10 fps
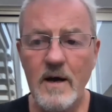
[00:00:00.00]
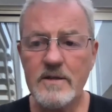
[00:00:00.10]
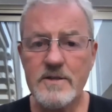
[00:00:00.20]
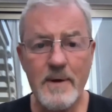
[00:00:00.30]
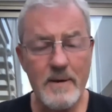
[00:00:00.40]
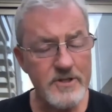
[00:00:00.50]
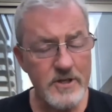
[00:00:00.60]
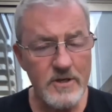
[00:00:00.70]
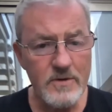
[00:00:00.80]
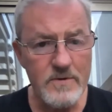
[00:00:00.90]
to be able to
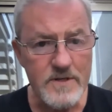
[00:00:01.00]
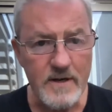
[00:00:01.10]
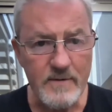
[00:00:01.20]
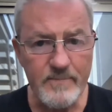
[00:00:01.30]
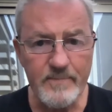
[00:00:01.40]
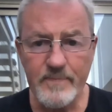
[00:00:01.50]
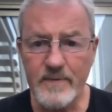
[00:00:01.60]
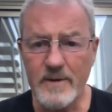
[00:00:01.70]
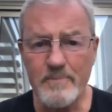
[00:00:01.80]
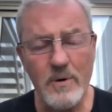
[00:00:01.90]
use it,
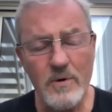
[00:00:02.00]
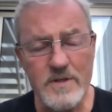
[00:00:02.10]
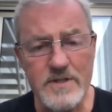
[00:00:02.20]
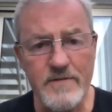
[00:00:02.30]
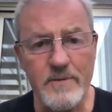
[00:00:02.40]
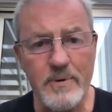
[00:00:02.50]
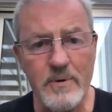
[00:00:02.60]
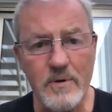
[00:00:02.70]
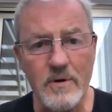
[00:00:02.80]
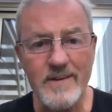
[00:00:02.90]
the poorest of the poor.